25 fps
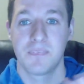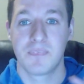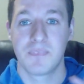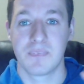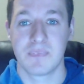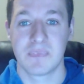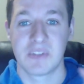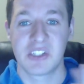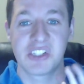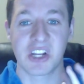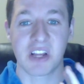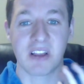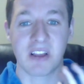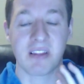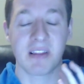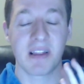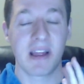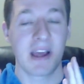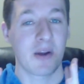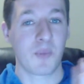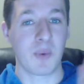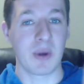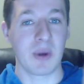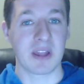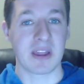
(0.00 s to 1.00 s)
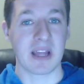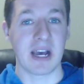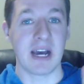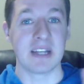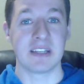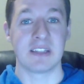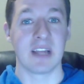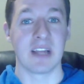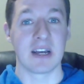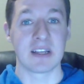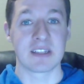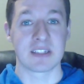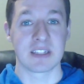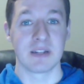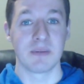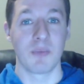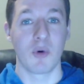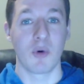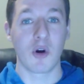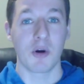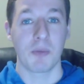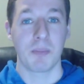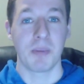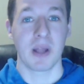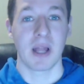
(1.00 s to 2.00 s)
just like with a dozen
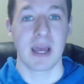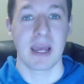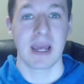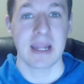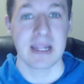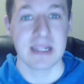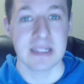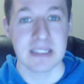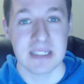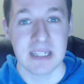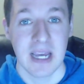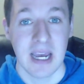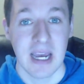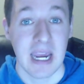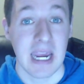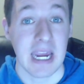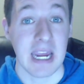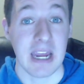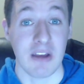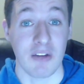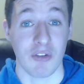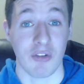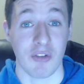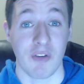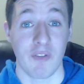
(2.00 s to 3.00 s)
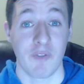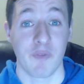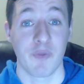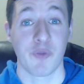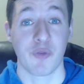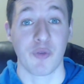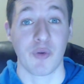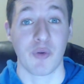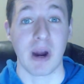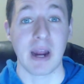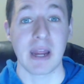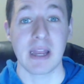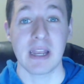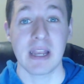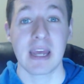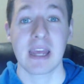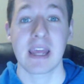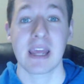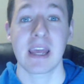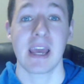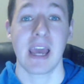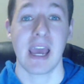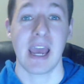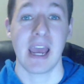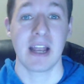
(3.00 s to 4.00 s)
more planes, is
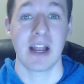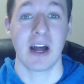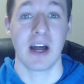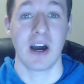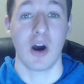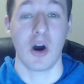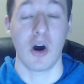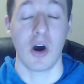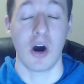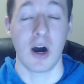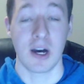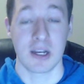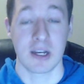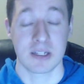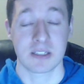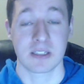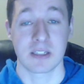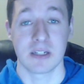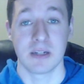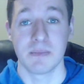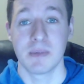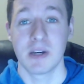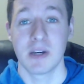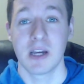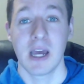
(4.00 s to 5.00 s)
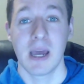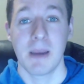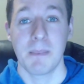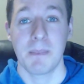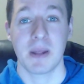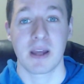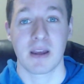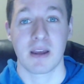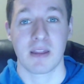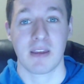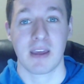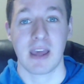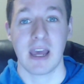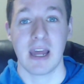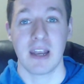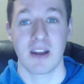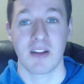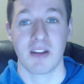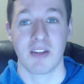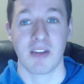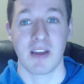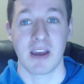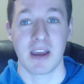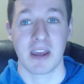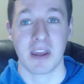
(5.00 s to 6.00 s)
frightening and awesome. Because again,
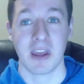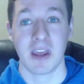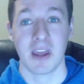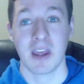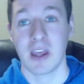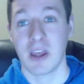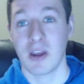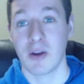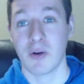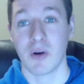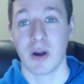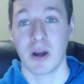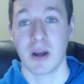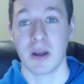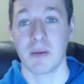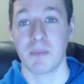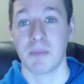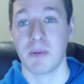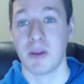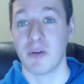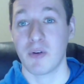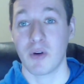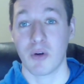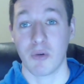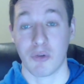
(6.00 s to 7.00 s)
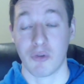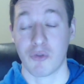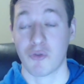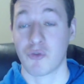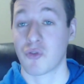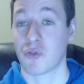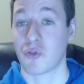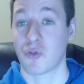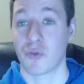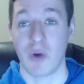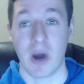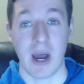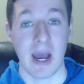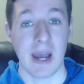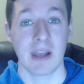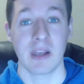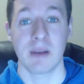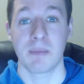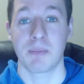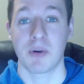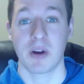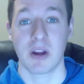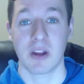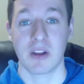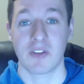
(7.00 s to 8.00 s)
it's like uh, Hiro's trying to
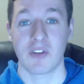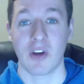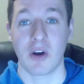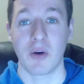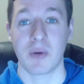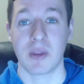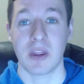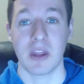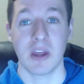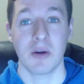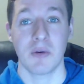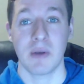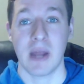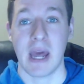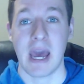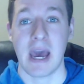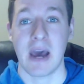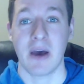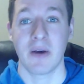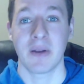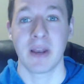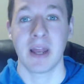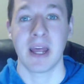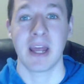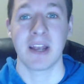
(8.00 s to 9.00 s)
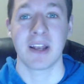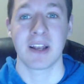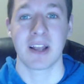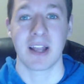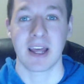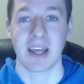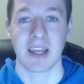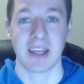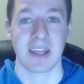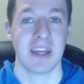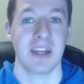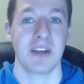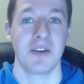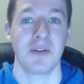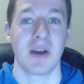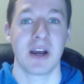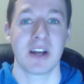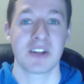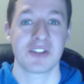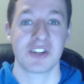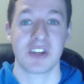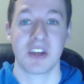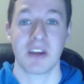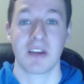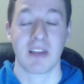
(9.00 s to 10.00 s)
bring Tokyo down, and like
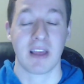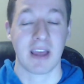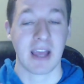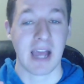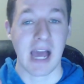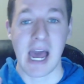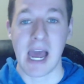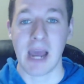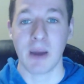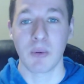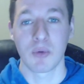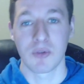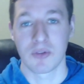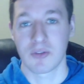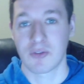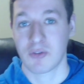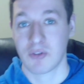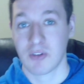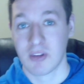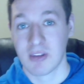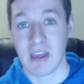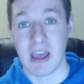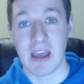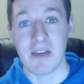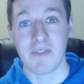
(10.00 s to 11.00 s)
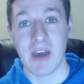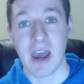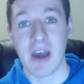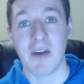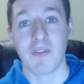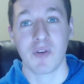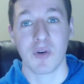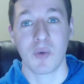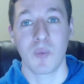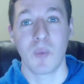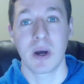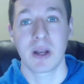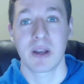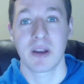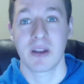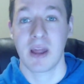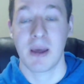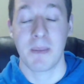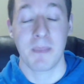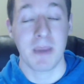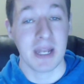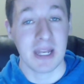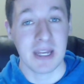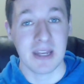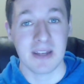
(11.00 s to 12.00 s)
is like, I will save every one of
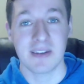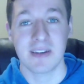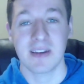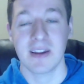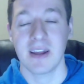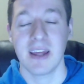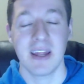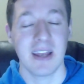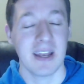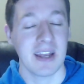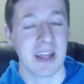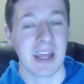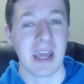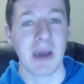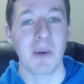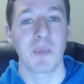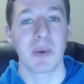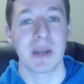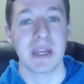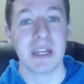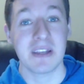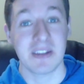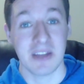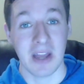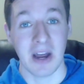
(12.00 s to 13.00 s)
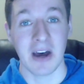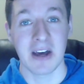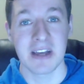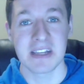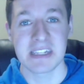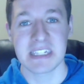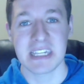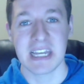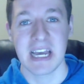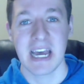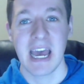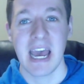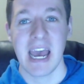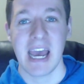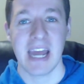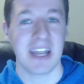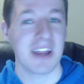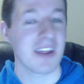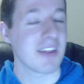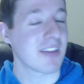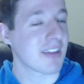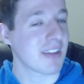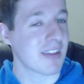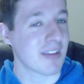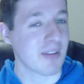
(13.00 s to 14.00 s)
them. And he, and again, when he does, and
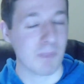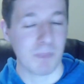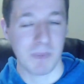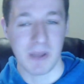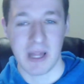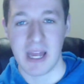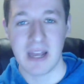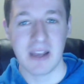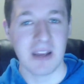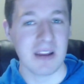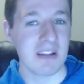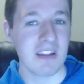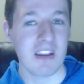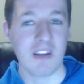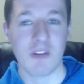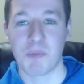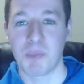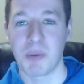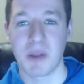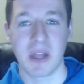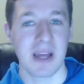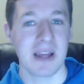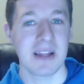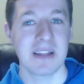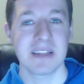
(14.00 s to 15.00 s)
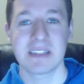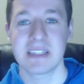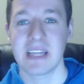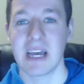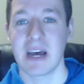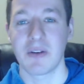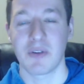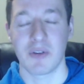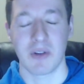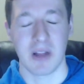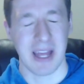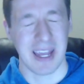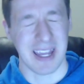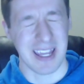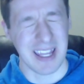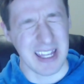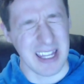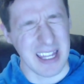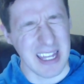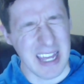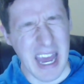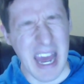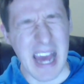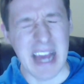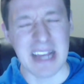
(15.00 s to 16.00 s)
he's landing these planes down, you're like,
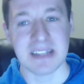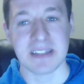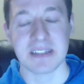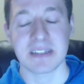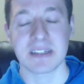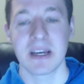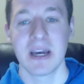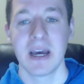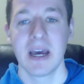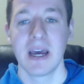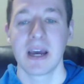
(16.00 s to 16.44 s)
yes.